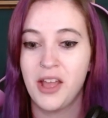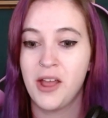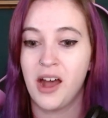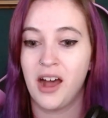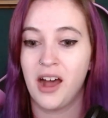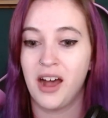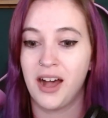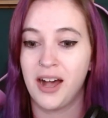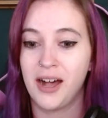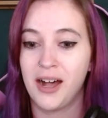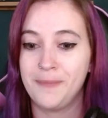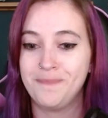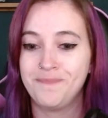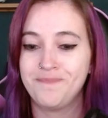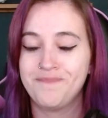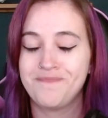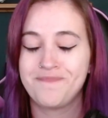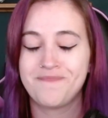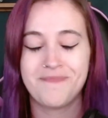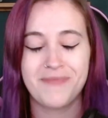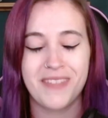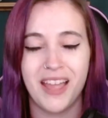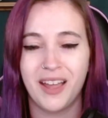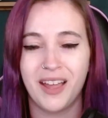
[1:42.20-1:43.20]
Um,
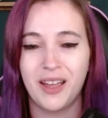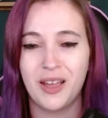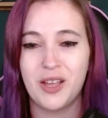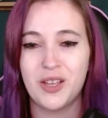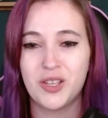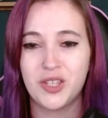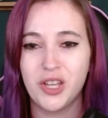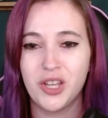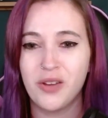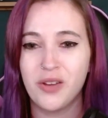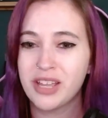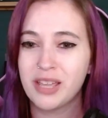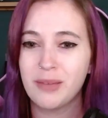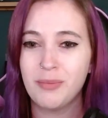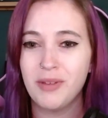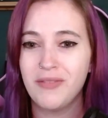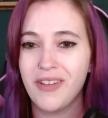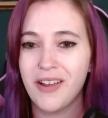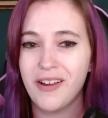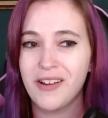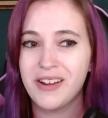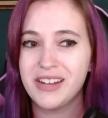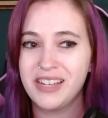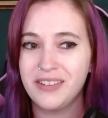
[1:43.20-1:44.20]
so it can be
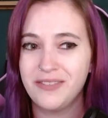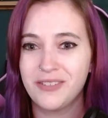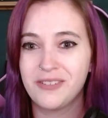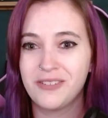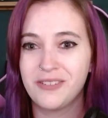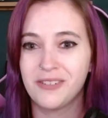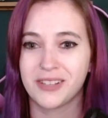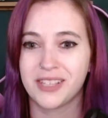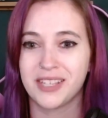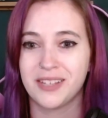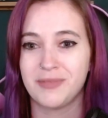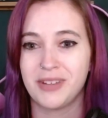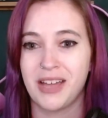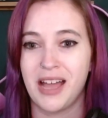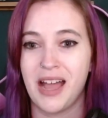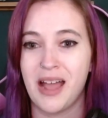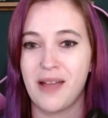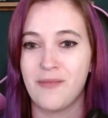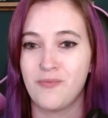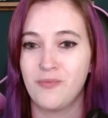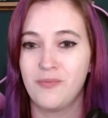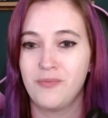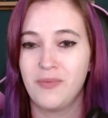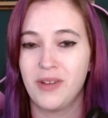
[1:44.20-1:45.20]
very difficult
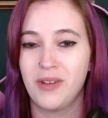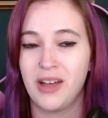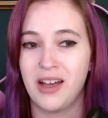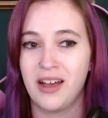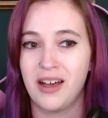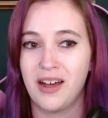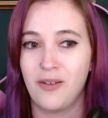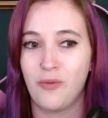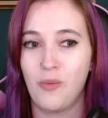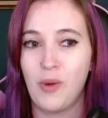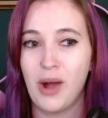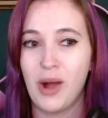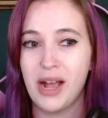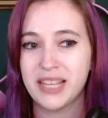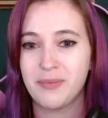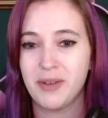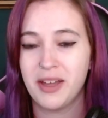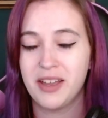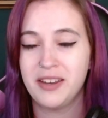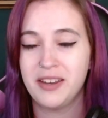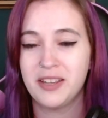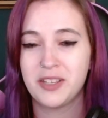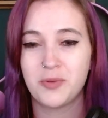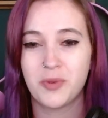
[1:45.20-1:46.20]
sometimes. Wise
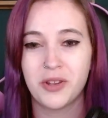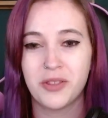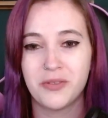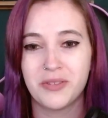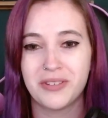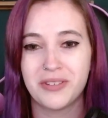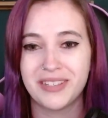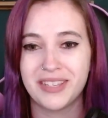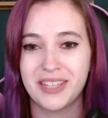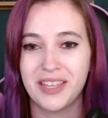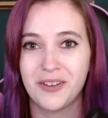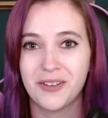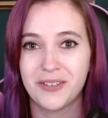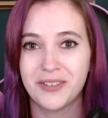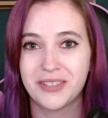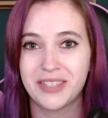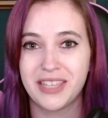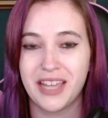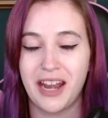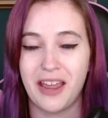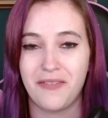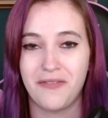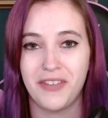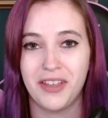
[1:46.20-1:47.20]
mind is one of those skills
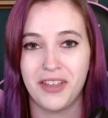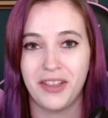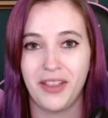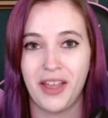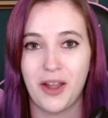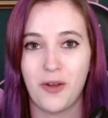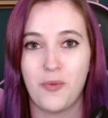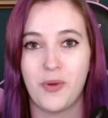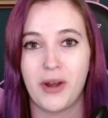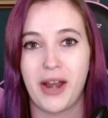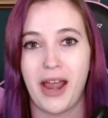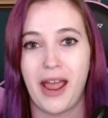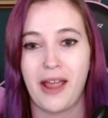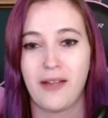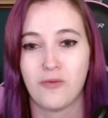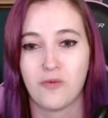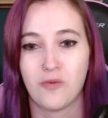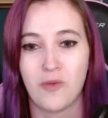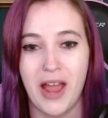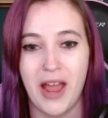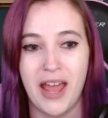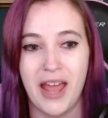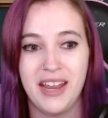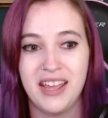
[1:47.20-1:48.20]
that I feel like when I
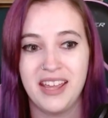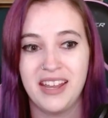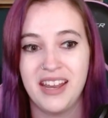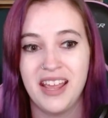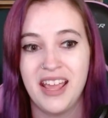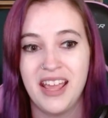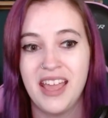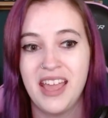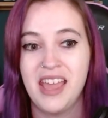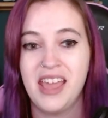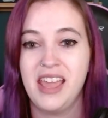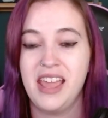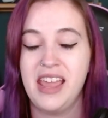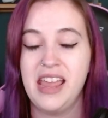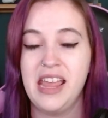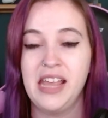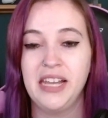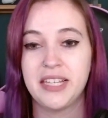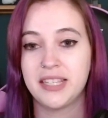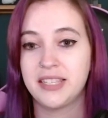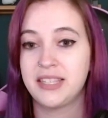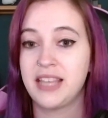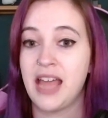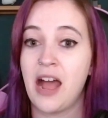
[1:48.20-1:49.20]
read it,
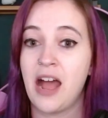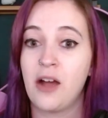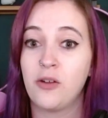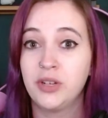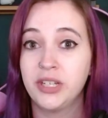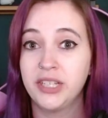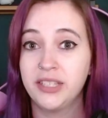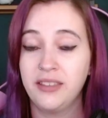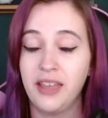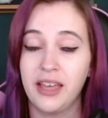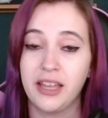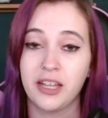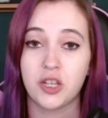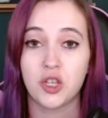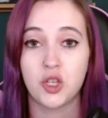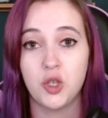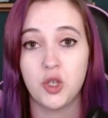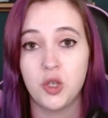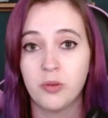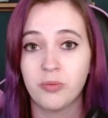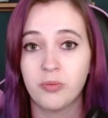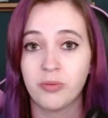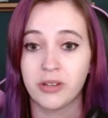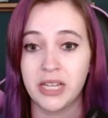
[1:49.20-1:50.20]
it sounded like
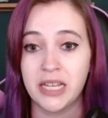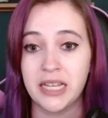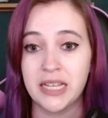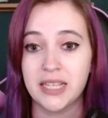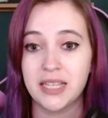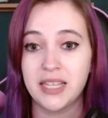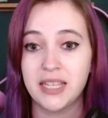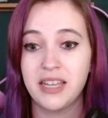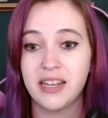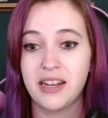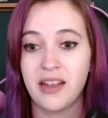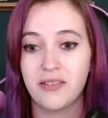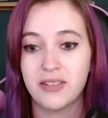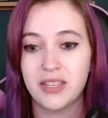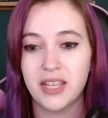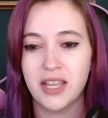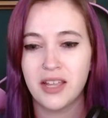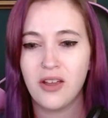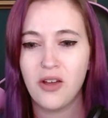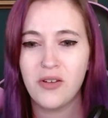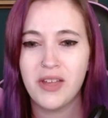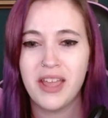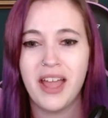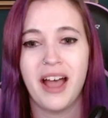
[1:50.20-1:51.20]
super easy. And I was
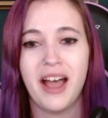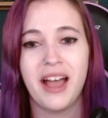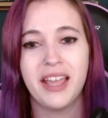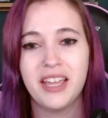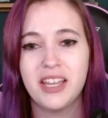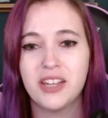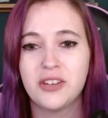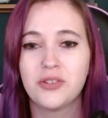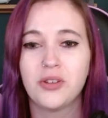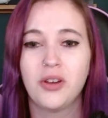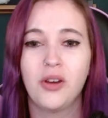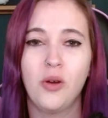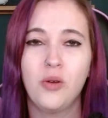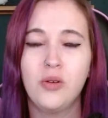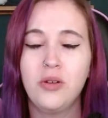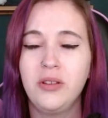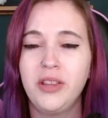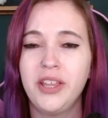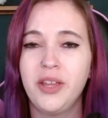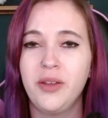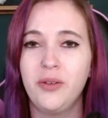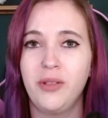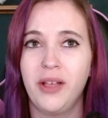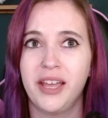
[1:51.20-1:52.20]
like, oh yeah, I can
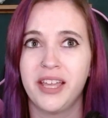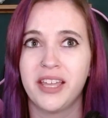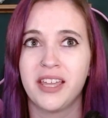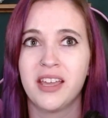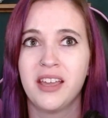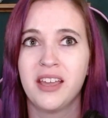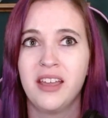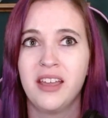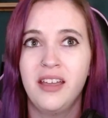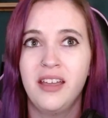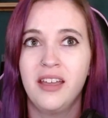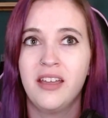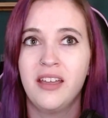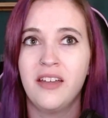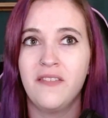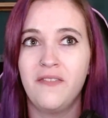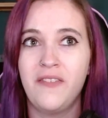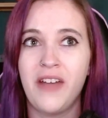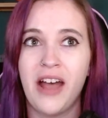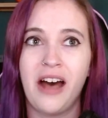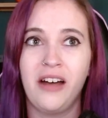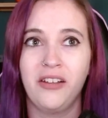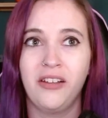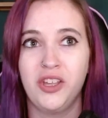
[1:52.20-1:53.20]
totally like
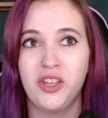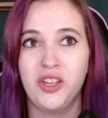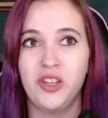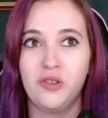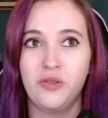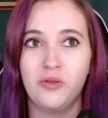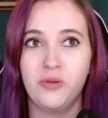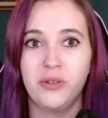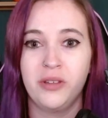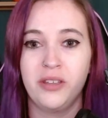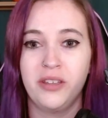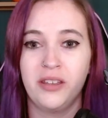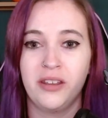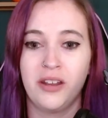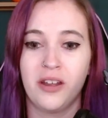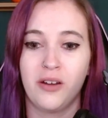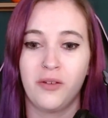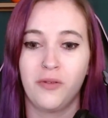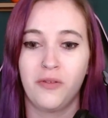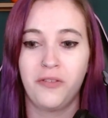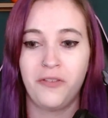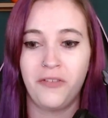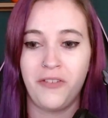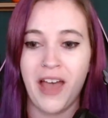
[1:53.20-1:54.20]
value,
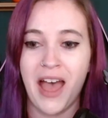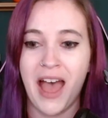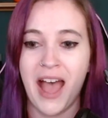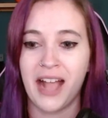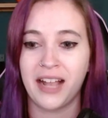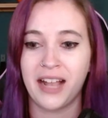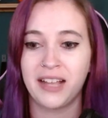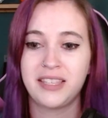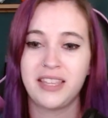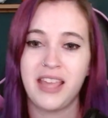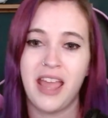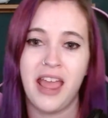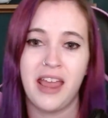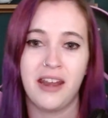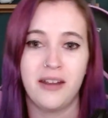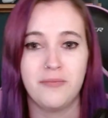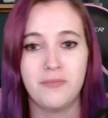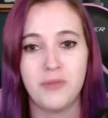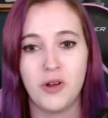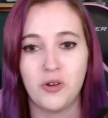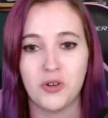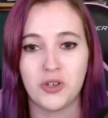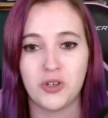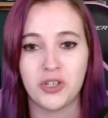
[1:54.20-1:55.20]
facts and
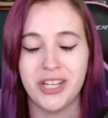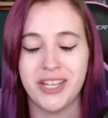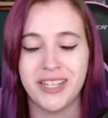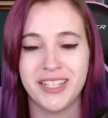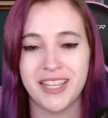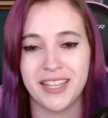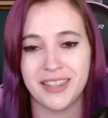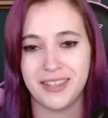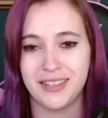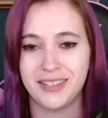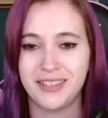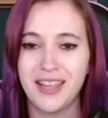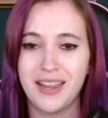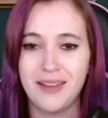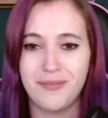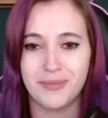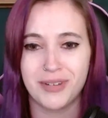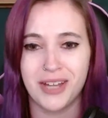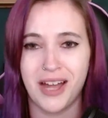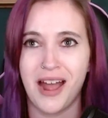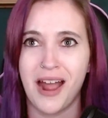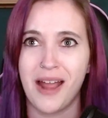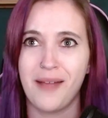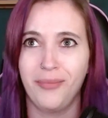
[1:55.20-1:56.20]
emotions at the same
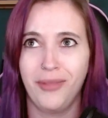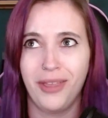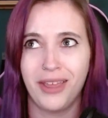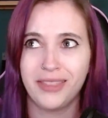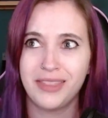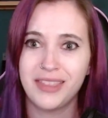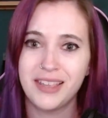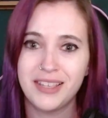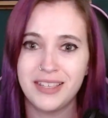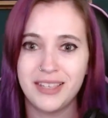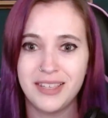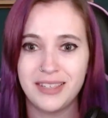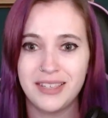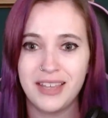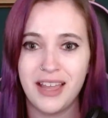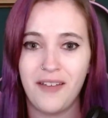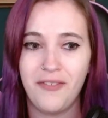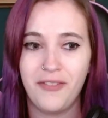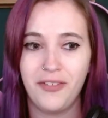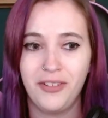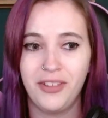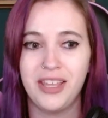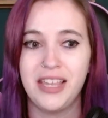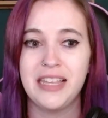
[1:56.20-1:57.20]
time. Like this is
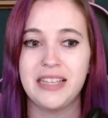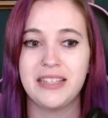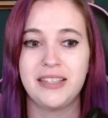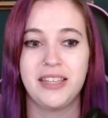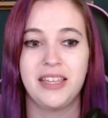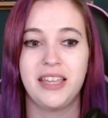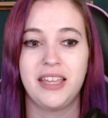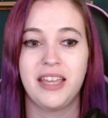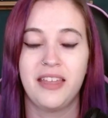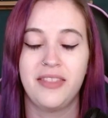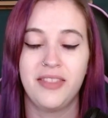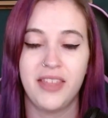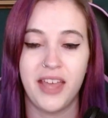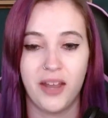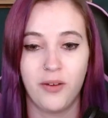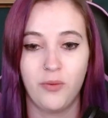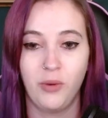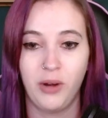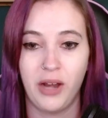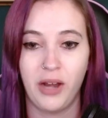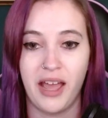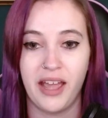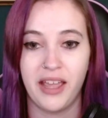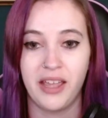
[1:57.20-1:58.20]
definitely easy. And then
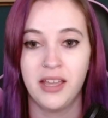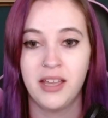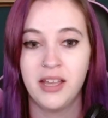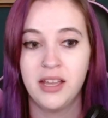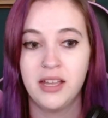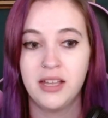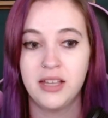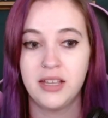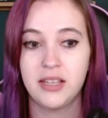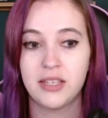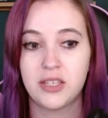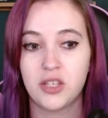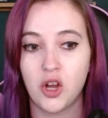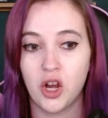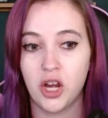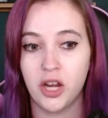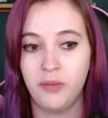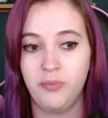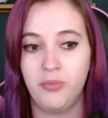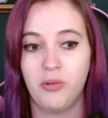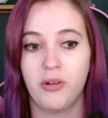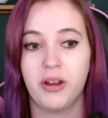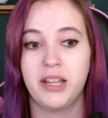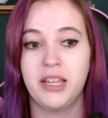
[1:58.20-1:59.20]
when I
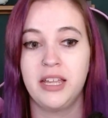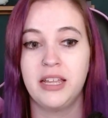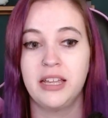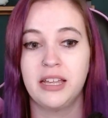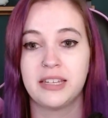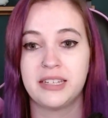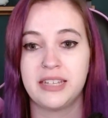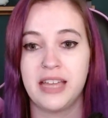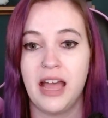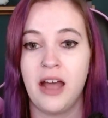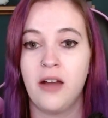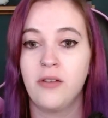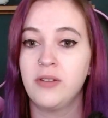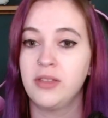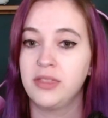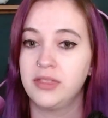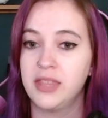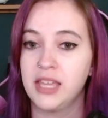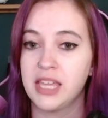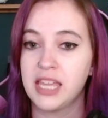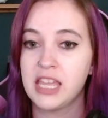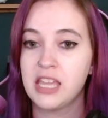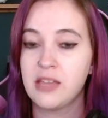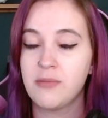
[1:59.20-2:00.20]
started breaking it down and
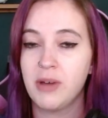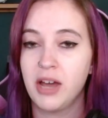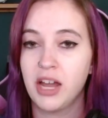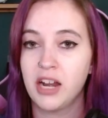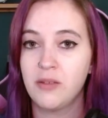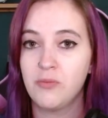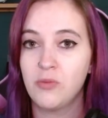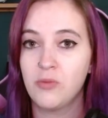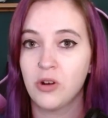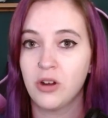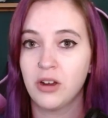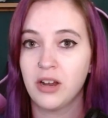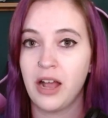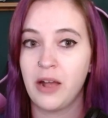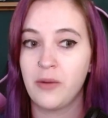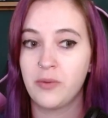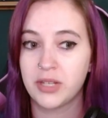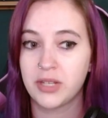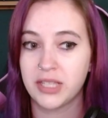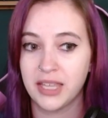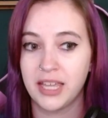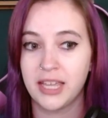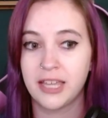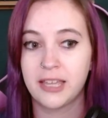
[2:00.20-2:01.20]
thinking about it more, I
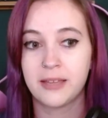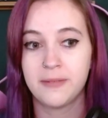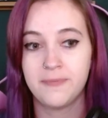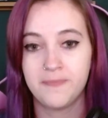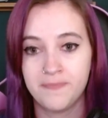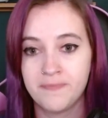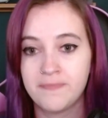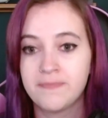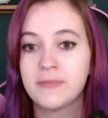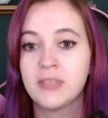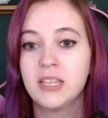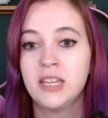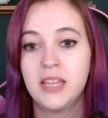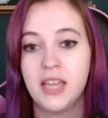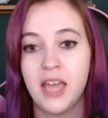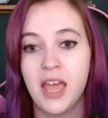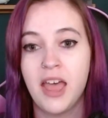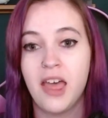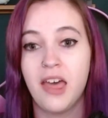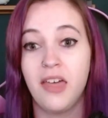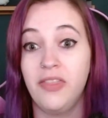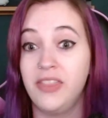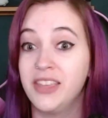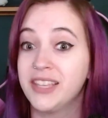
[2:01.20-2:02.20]
was like,
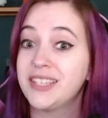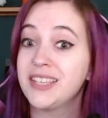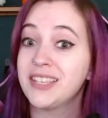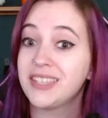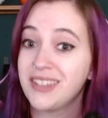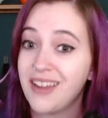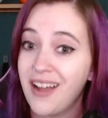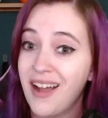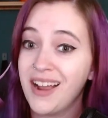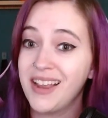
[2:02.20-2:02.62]
this is not